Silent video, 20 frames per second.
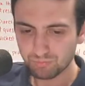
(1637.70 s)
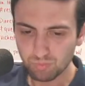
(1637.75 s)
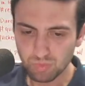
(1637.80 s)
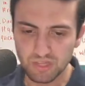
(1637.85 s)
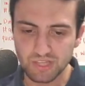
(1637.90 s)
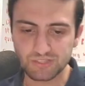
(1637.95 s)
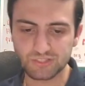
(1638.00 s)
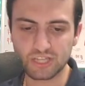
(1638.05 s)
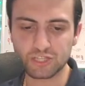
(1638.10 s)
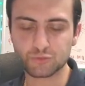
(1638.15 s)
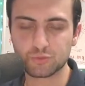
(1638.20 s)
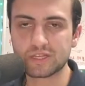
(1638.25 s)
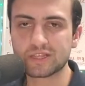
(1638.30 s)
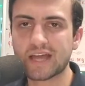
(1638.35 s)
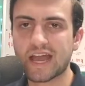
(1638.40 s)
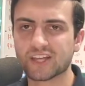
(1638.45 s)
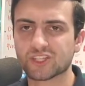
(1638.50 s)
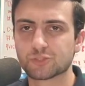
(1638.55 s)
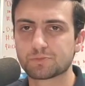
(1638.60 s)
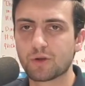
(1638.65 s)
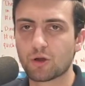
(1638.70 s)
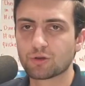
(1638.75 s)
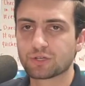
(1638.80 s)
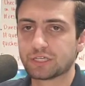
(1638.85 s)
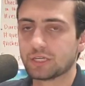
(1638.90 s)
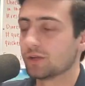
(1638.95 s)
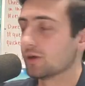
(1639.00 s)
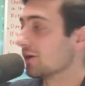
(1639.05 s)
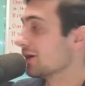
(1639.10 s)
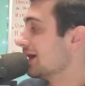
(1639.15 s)
since we last spoke
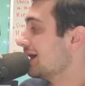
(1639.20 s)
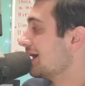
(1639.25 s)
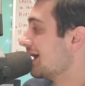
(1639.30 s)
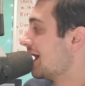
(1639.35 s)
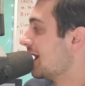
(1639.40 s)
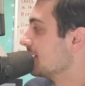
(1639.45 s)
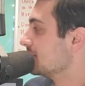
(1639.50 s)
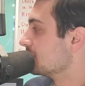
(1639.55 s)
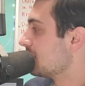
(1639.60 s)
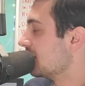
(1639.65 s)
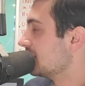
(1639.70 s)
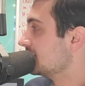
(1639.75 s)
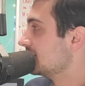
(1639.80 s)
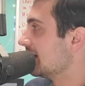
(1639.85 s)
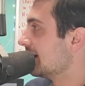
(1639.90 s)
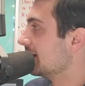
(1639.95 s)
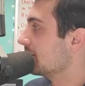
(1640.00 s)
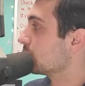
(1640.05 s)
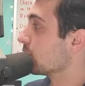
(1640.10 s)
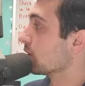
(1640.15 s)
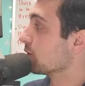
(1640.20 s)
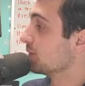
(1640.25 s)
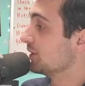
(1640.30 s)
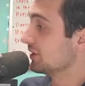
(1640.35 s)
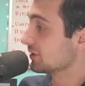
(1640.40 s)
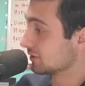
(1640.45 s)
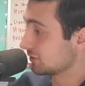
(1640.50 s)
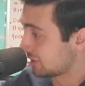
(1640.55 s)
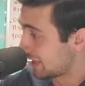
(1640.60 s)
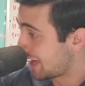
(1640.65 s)
here on Monday, where we
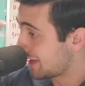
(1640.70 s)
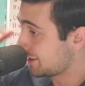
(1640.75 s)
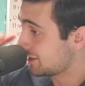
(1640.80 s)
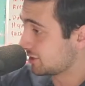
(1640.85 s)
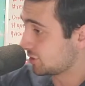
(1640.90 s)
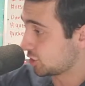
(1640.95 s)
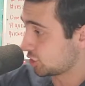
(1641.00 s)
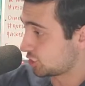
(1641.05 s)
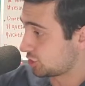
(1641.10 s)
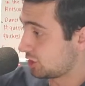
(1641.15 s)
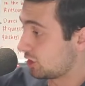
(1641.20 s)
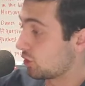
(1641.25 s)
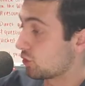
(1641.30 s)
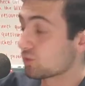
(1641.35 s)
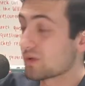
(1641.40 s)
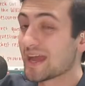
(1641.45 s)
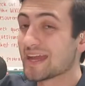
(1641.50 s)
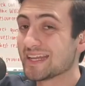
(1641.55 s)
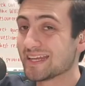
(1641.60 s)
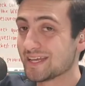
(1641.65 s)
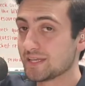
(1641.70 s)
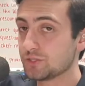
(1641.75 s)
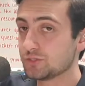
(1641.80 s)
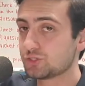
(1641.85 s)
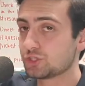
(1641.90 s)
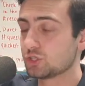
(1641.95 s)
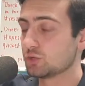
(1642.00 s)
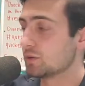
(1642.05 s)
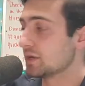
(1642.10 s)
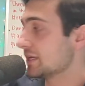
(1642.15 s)
led the show right
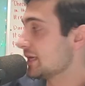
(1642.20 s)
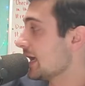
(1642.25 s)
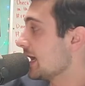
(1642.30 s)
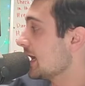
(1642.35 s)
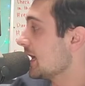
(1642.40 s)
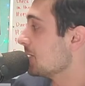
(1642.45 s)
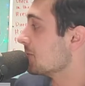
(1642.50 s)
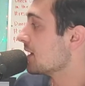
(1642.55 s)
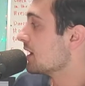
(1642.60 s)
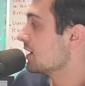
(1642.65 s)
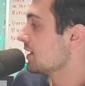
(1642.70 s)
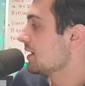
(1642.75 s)
into a game